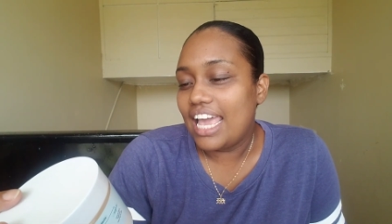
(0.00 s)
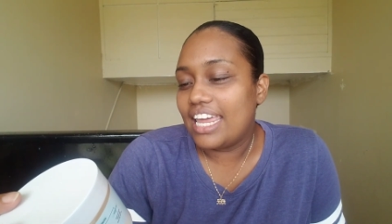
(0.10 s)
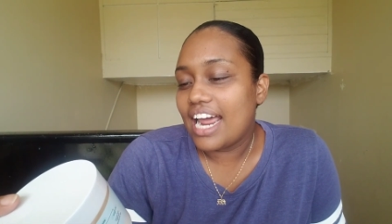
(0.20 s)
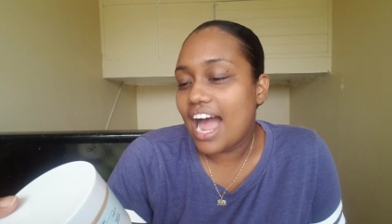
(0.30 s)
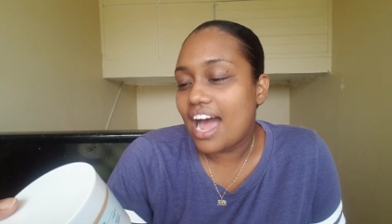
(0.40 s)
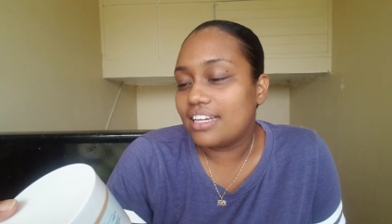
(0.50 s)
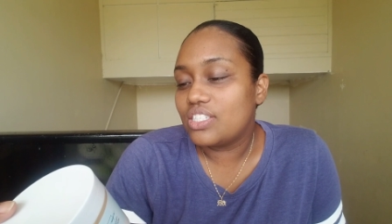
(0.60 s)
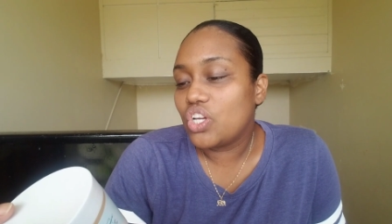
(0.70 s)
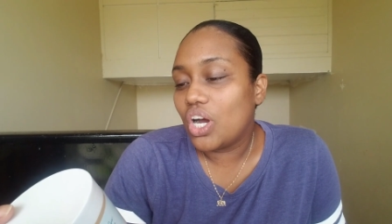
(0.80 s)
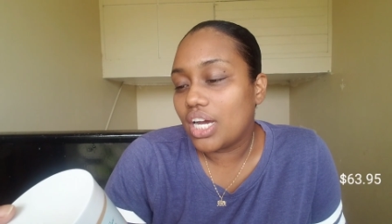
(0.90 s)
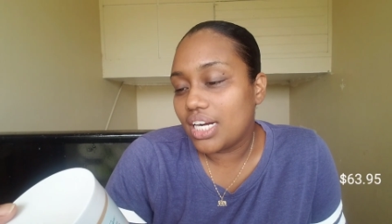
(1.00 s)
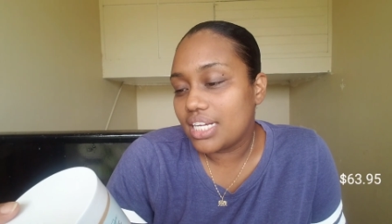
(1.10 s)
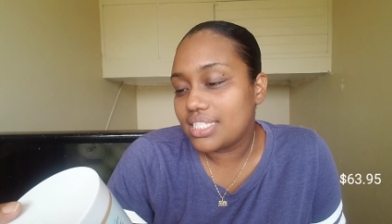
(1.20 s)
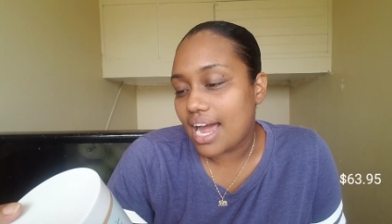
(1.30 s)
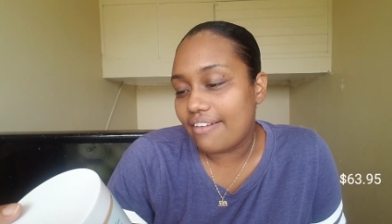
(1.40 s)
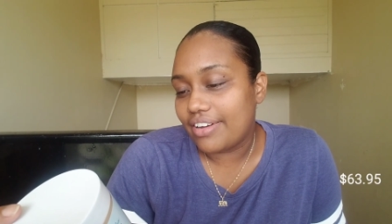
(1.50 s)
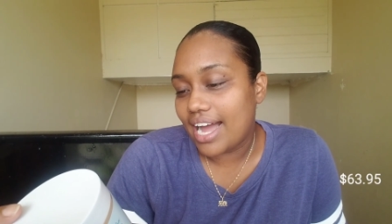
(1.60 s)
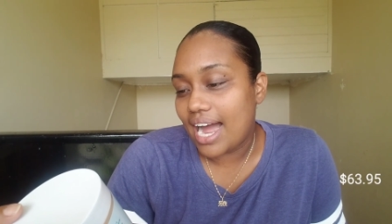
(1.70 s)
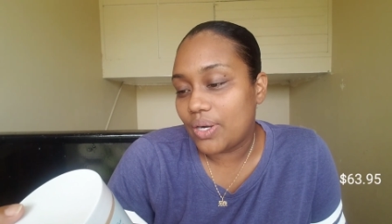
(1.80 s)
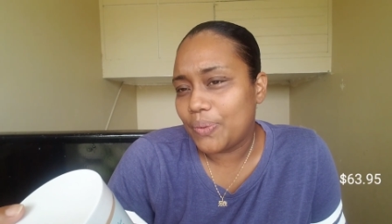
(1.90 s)
It has coconut,
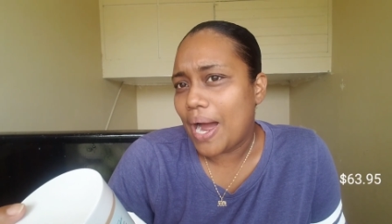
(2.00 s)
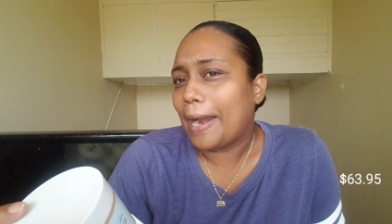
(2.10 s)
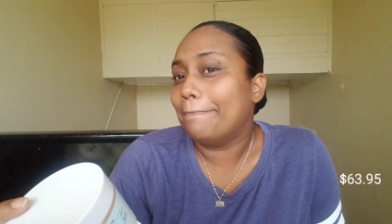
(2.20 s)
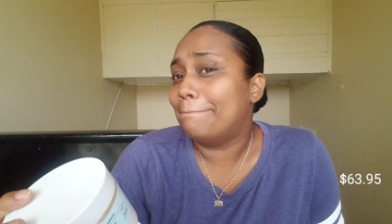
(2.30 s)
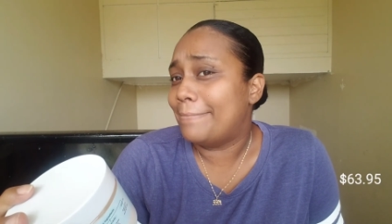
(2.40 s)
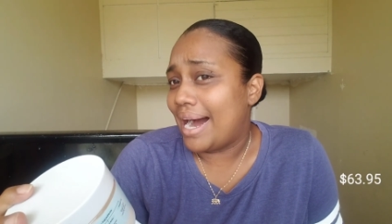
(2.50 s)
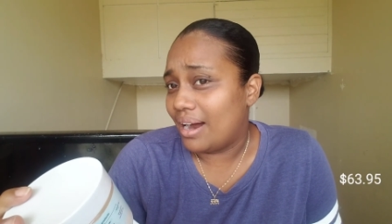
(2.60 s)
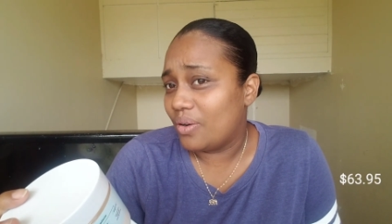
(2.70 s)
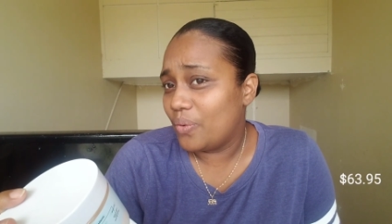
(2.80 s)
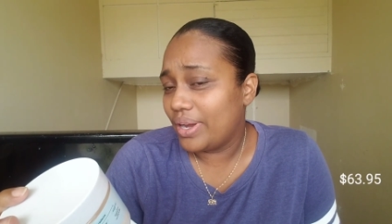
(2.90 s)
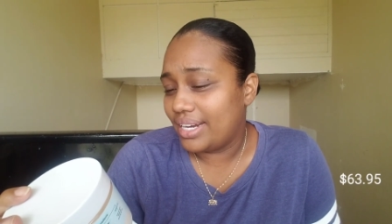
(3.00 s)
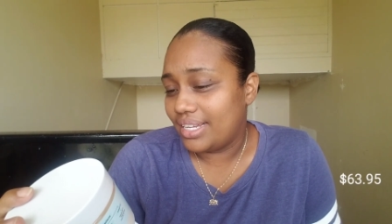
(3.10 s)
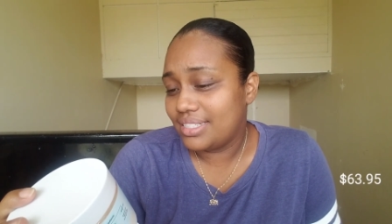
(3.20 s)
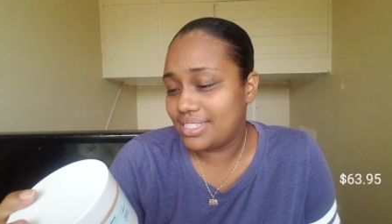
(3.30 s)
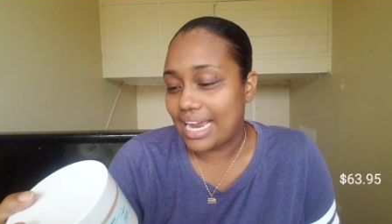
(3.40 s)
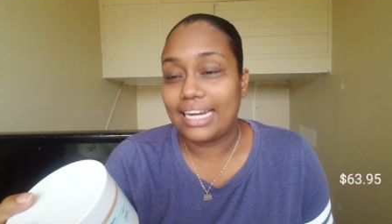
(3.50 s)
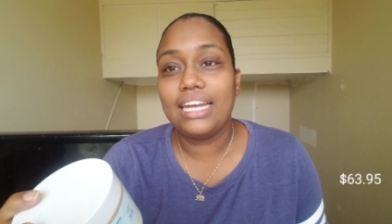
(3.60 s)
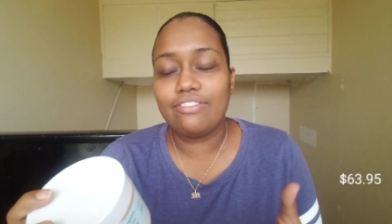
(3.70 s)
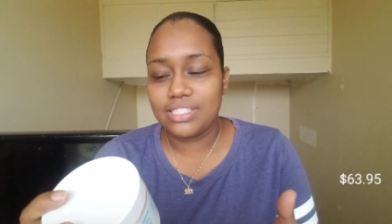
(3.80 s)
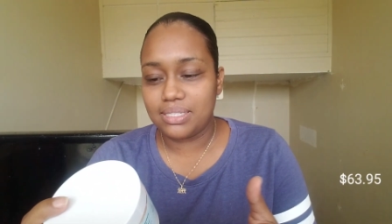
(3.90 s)
avocado, and mango in it. I
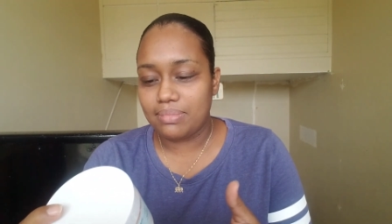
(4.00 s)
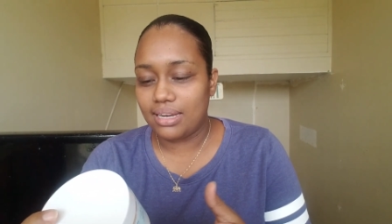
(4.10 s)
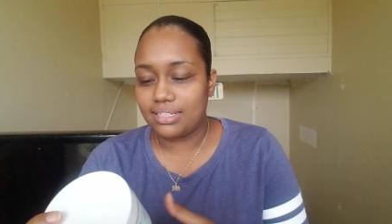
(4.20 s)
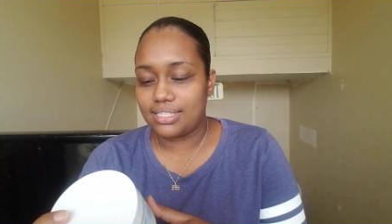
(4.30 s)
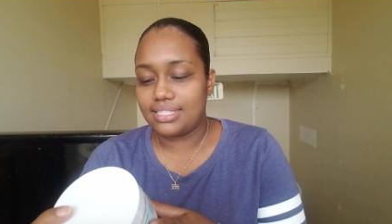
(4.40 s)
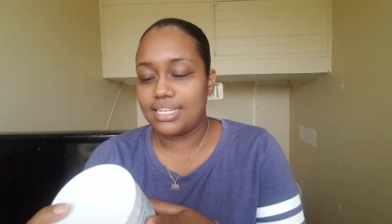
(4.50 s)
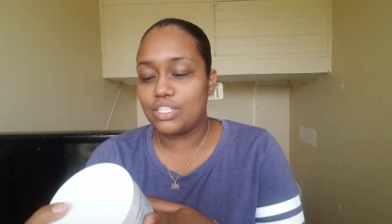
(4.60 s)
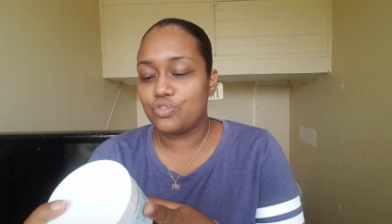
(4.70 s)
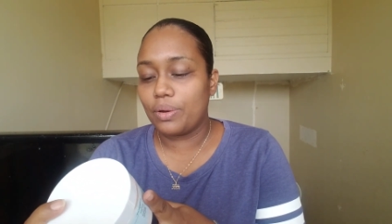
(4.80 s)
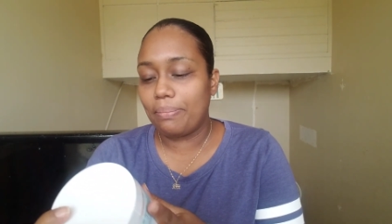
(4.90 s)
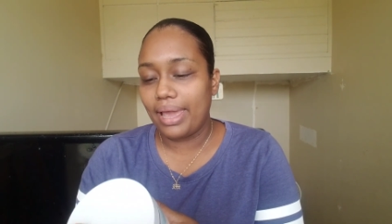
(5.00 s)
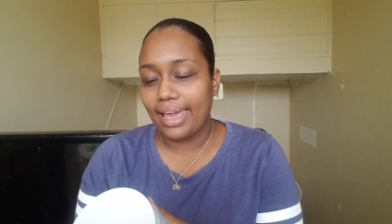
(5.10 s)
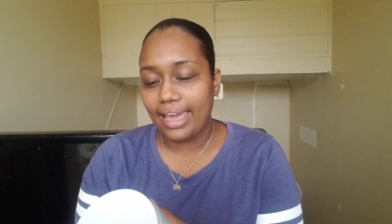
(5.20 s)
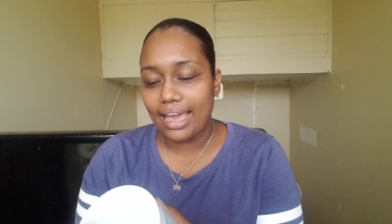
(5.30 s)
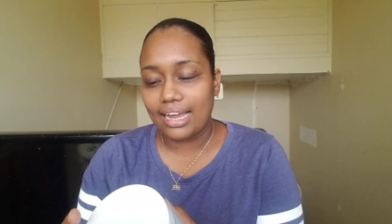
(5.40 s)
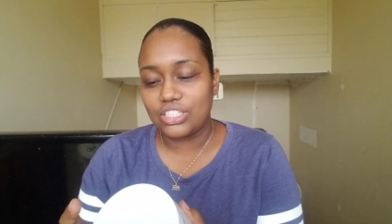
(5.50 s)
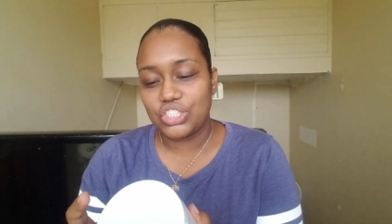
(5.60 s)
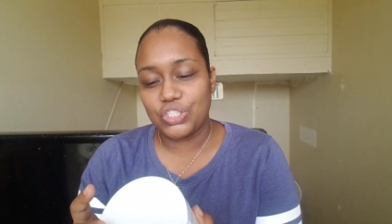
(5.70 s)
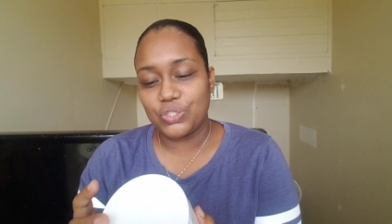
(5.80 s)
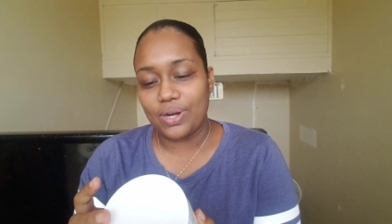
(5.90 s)
didn't even smell it. It says repair
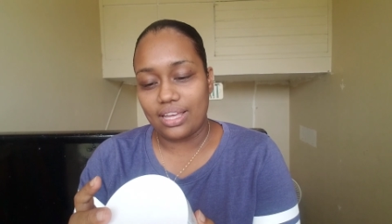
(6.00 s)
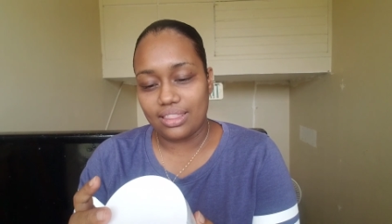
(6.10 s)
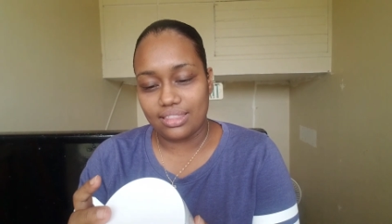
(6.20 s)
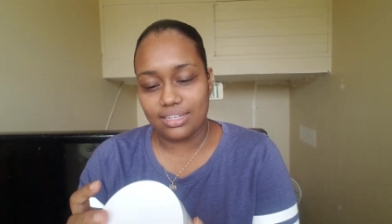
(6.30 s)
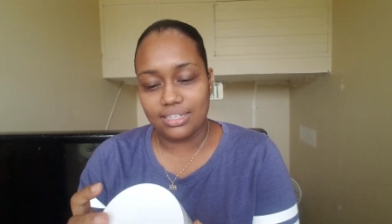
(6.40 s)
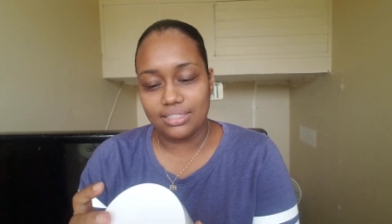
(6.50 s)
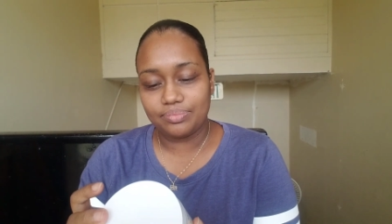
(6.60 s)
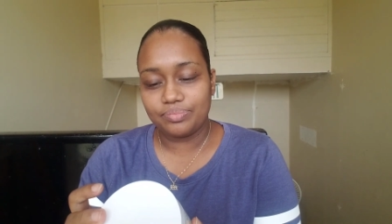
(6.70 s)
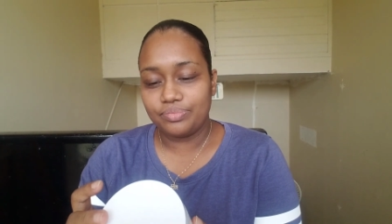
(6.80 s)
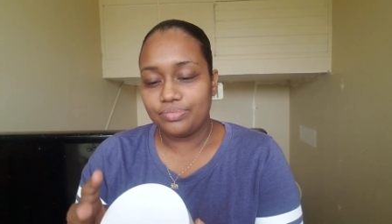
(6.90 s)
and strengthen.